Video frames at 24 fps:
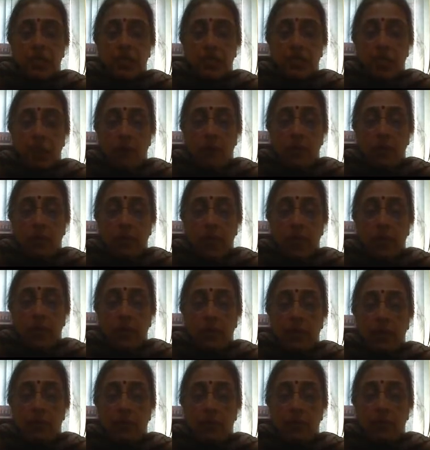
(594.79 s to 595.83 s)
Now
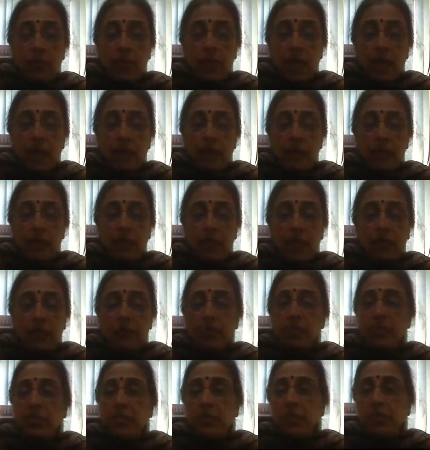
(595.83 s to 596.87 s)
again, we have to have a
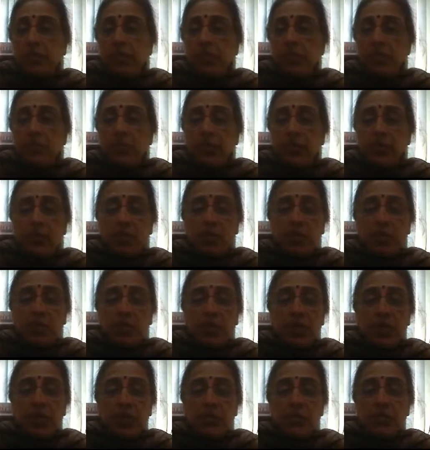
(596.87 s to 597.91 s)
surplus variable
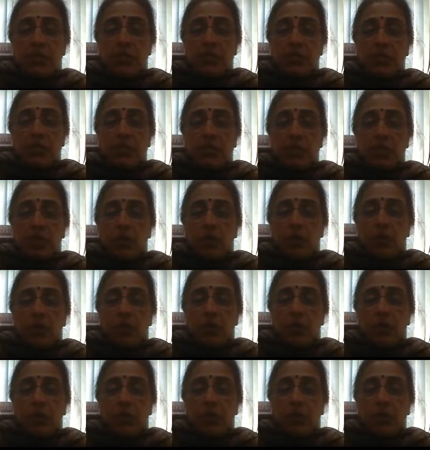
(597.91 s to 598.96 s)
x6
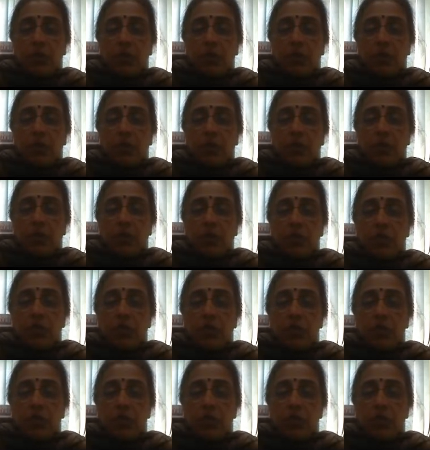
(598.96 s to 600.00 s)
with
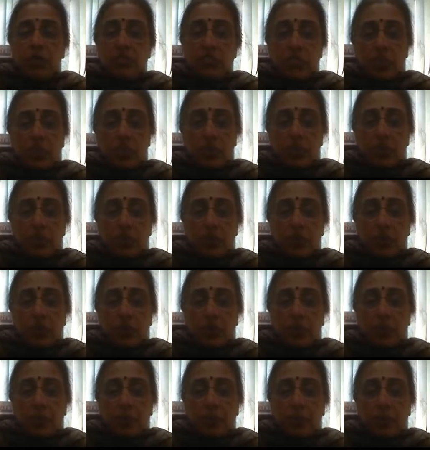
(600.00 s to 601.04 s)
coefficient 0,
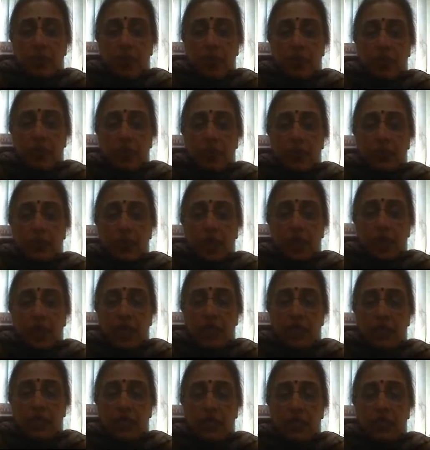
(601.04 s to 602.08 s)
but I
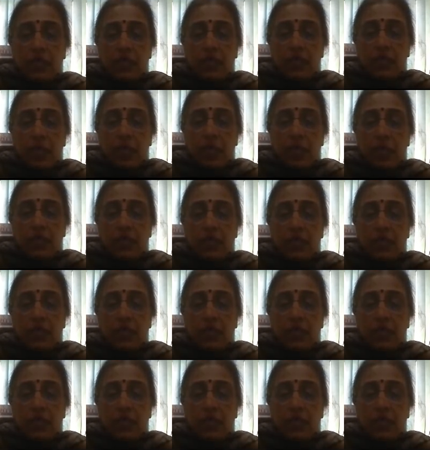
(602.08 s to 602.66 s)
need another